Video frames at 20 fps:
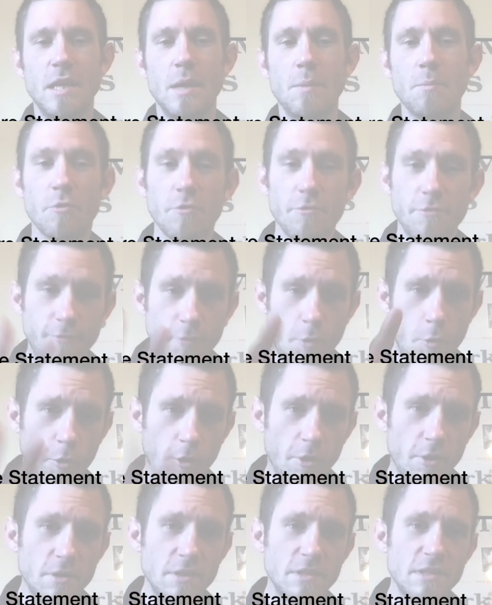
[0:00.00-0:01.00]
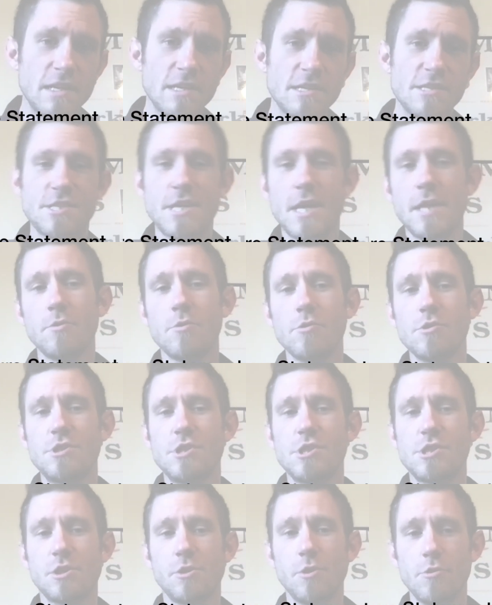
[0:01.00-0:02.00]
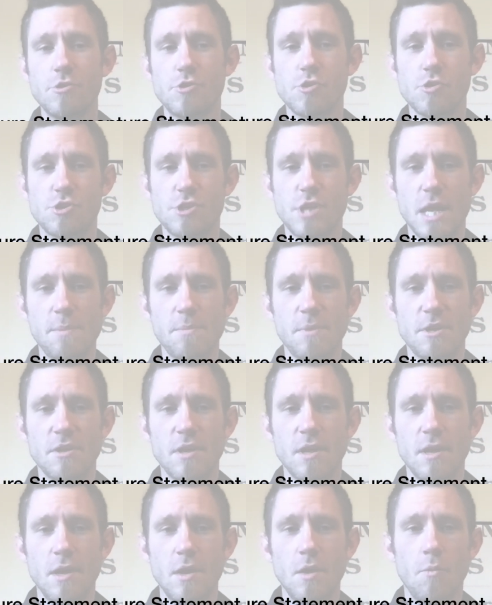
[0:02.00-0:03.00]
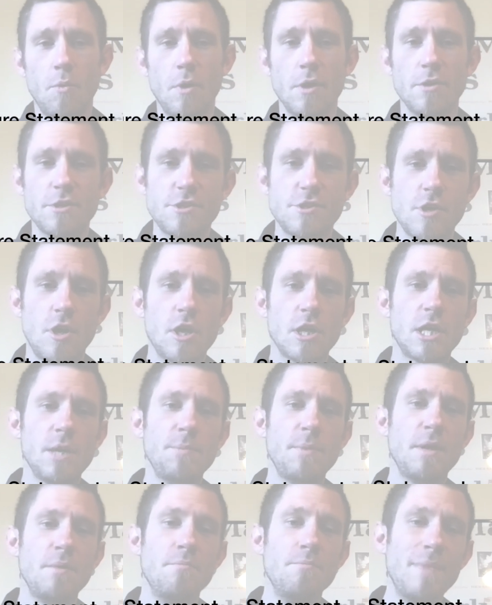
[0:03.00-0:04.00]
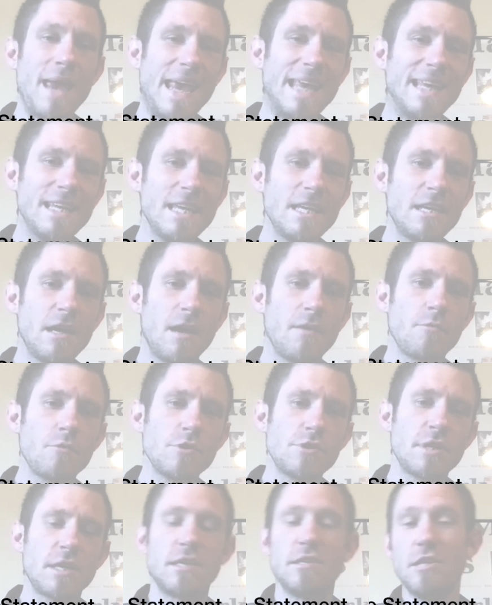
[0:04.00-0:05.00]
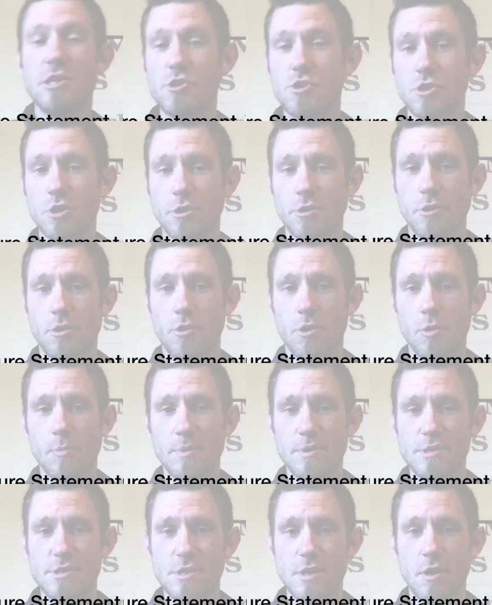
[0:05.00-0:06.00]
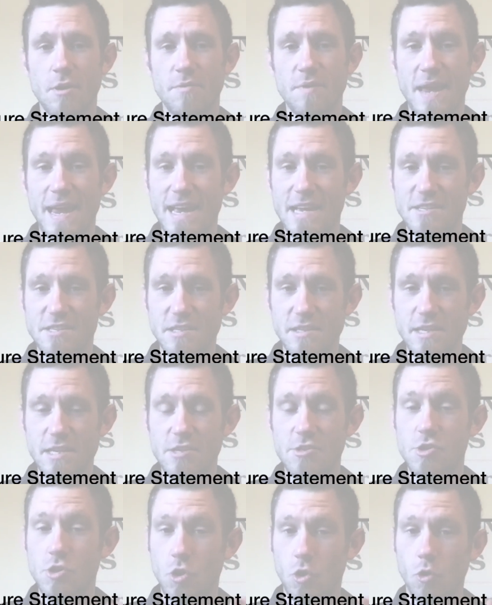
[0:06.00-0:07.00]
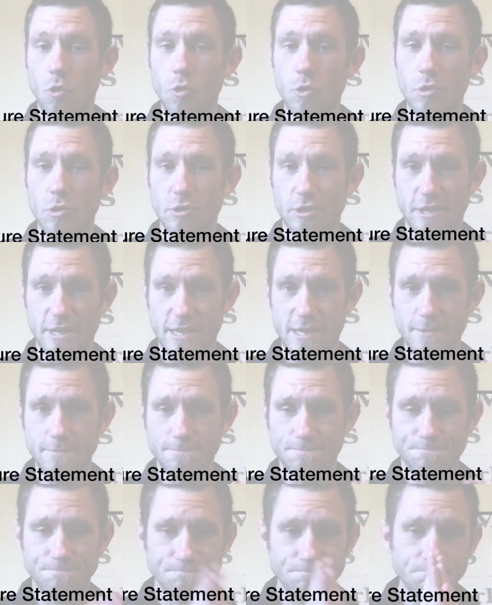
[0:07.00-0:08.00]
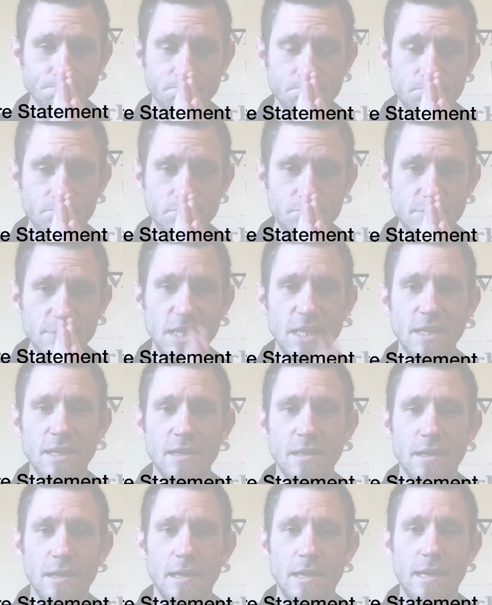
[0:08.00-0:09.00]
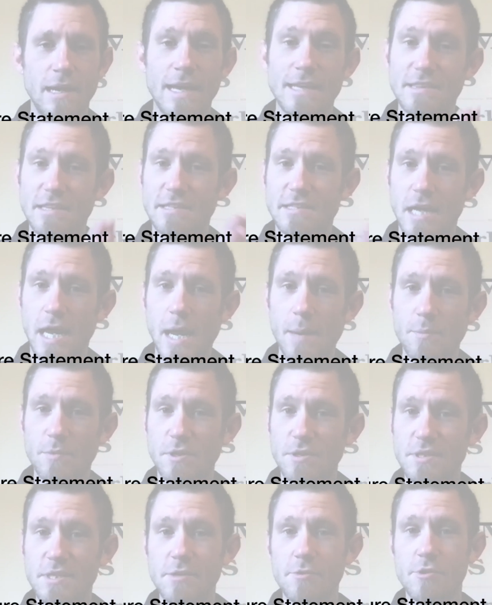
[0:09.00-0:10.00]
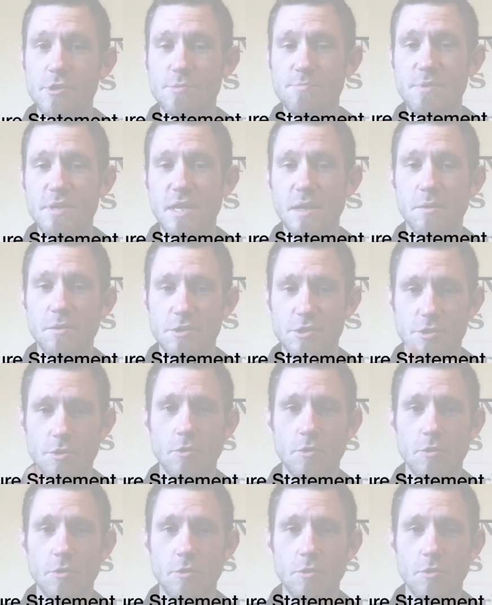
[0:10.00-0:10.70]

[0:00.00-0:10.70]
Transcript: Number 4, seller's disclosure statement. While this document mainly covers the condition of the home itself as it is currently, at the time the deal is being